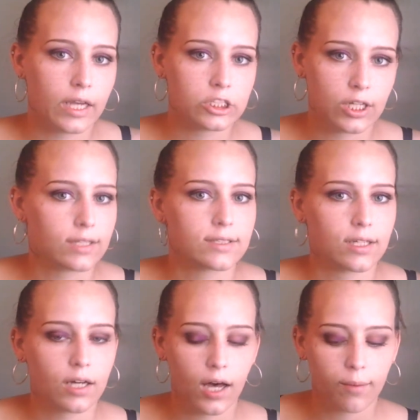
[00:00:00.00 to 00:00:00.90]
Ajax
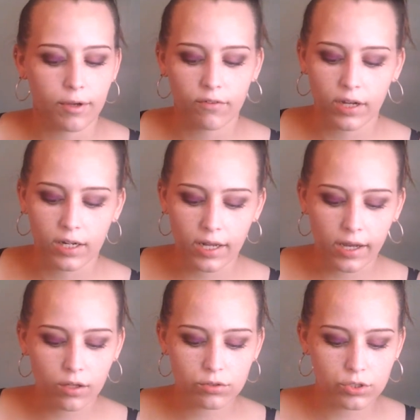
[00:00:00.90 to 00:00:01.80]
than Comet right
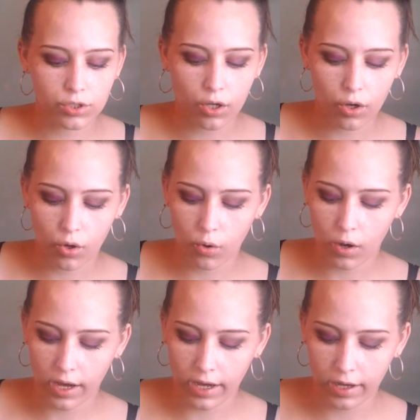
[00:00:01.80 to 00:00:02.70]
now, so
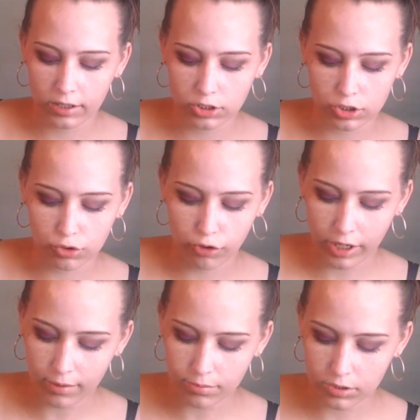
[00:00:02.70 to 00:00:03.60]
I just
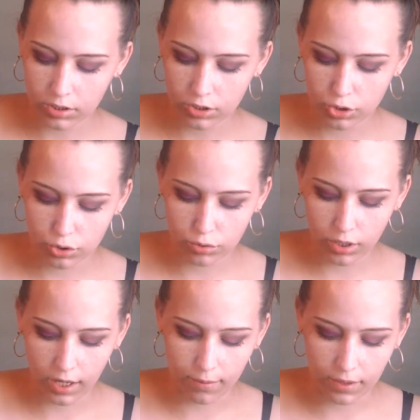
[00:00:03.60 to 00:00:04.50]
grabbed 2
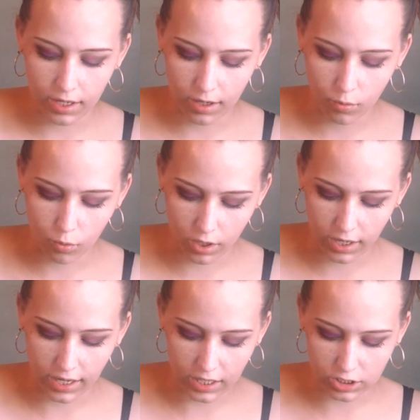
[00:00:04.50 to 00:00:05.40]
Comet and 1
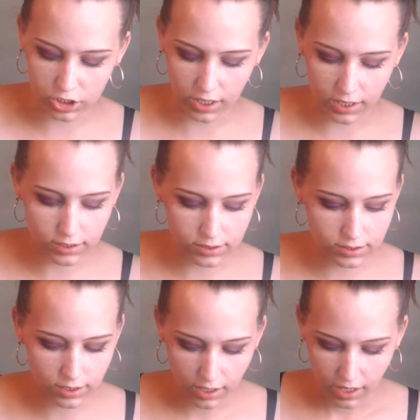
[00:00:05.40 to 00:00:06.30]

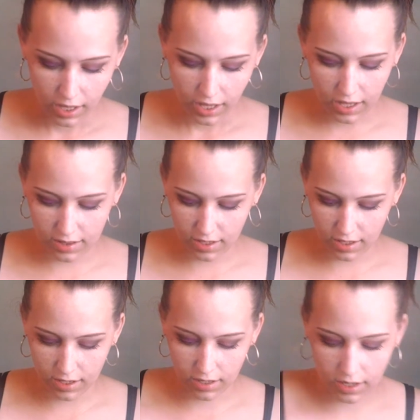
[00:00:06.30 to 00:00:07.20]
Ajax. And
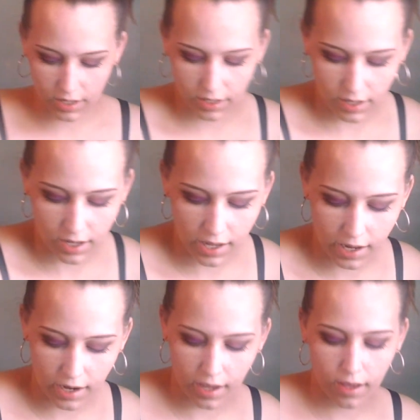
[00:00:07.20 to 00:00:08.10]
then I
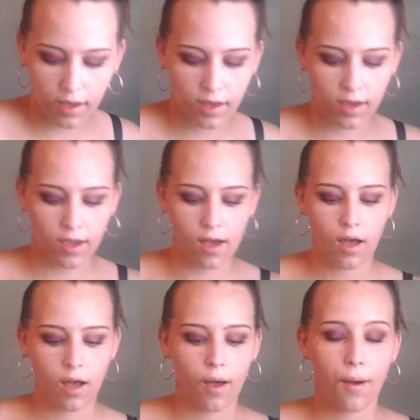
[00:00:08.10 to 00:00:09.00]
got a
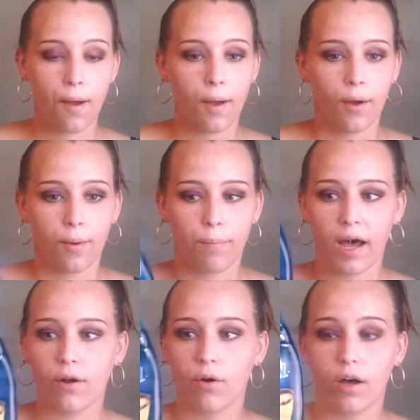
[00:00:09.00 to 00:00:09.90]

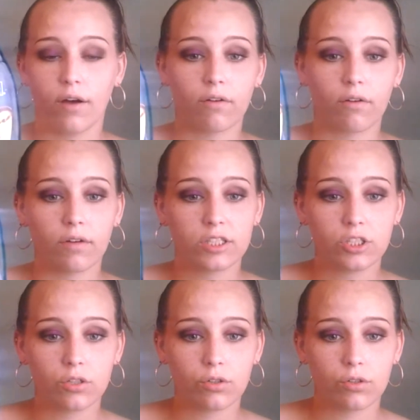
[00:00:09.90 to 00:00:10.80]
bottle of
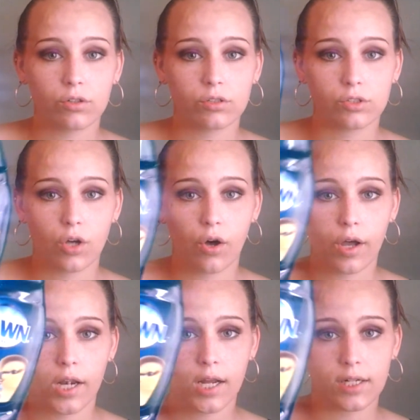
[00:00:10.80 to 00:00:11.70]
original
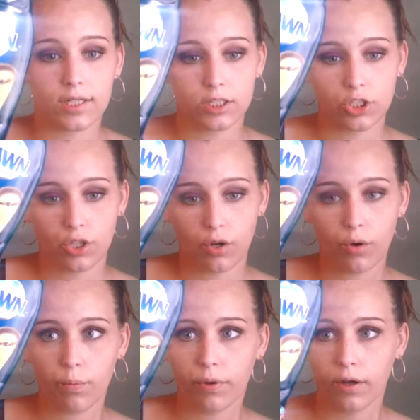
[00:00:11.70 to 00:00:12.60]
Dawn dish
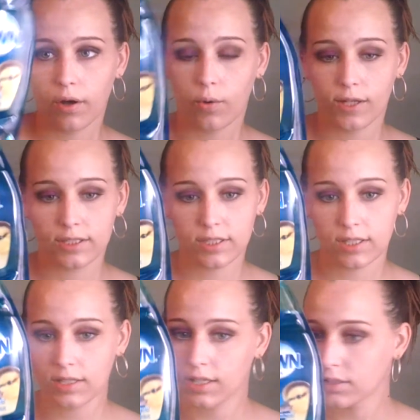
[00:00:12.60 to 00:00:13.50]
soap. Always
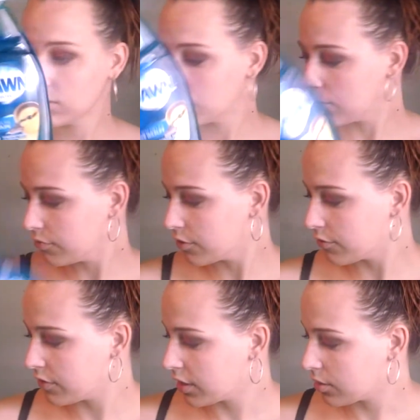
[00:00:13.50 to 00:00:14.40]
need this for
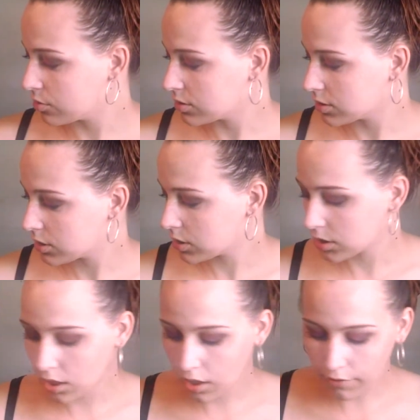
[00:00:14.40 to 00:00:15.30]
videos and
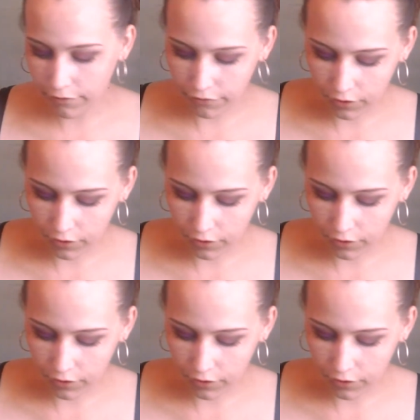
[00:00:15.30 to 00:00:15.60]
stuff.